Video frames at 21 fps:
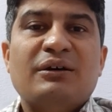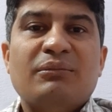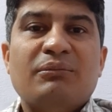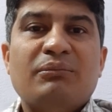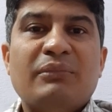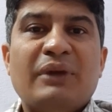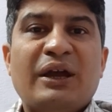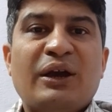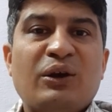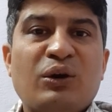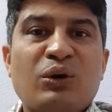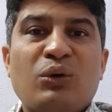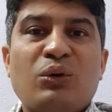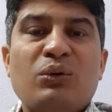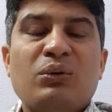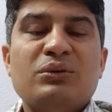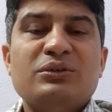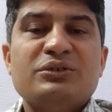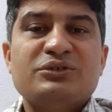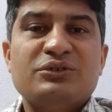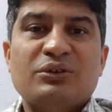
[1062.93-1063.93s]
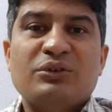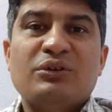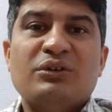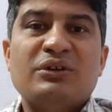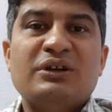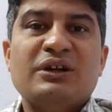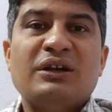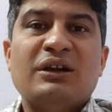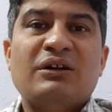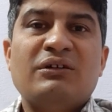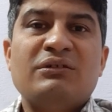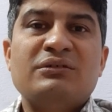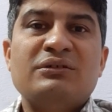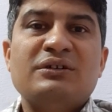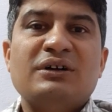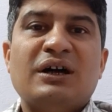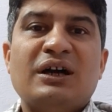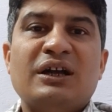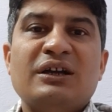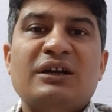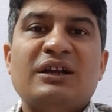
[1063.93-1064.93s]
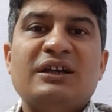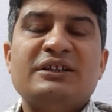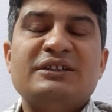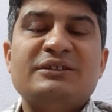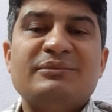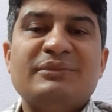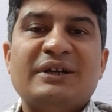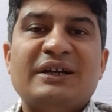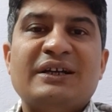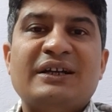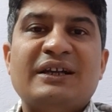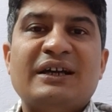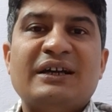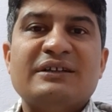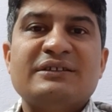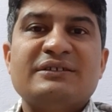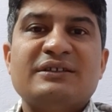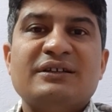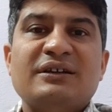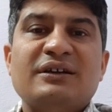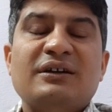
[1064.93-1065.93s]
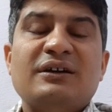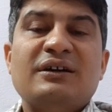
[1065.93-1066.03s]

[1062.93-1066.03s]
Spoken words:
Mango, so not allowed, high glycemic index.